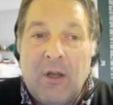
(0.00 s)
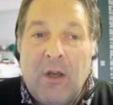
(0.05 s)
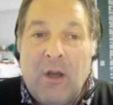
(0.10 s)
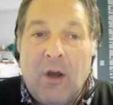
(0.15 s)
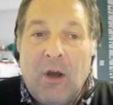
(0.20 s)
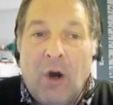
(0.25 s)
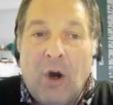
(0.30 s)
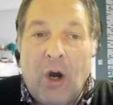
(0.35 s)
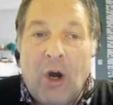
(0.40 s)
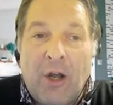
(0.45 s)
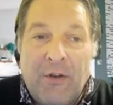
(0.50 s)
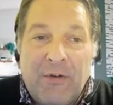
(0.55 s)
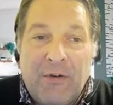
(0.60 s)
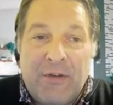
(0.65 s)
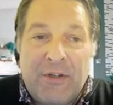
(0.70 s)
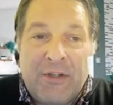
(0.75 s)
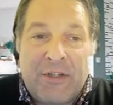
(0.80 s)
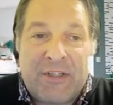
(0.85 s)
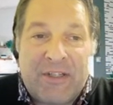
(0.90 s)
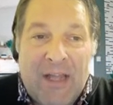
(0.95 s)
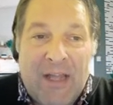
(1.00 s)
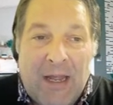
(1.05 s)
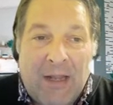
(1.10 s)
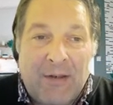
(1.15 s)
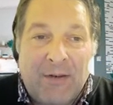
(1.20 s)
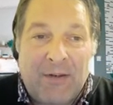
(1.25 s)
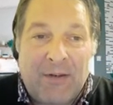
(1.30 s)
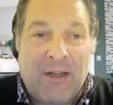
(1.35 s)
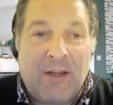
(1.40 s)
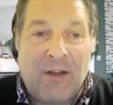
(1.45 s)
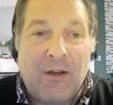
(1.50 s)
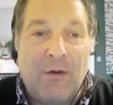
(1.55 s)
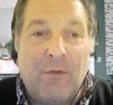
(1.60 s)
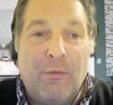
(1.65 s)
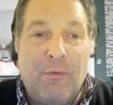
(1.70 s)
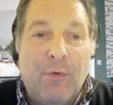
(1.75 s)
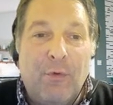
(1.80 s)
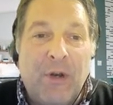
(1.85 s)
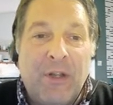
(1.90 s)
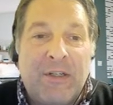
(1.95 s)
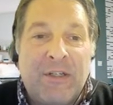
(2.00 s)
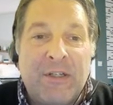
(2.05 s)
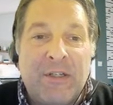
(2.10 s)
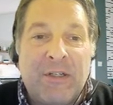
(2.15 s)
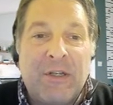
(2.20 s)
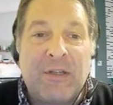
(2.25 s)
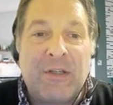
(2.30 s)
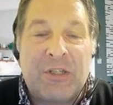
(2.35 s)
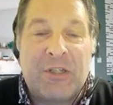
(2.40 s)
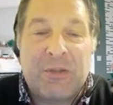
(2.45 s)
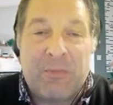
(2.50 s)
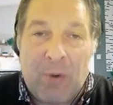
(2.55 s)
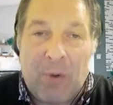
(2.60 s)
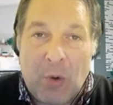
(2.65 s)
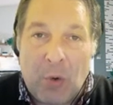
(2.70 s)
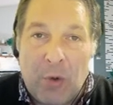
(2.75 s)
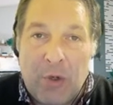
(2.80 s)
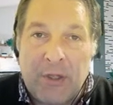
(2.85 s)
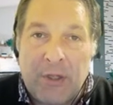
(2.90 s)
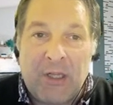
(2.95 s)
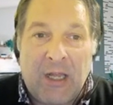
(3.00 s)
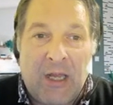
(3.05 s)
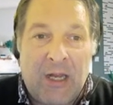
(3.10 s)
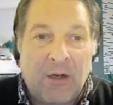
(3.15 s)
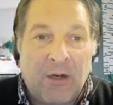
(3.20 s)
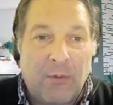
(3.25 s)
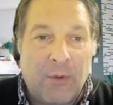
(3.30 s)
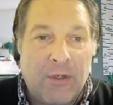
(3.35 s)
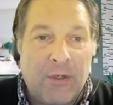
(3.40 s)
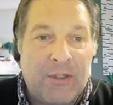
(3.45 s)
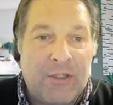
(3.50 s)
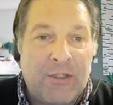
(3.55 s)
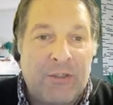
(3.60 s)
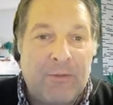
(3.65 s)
or understanding of written and spoken language,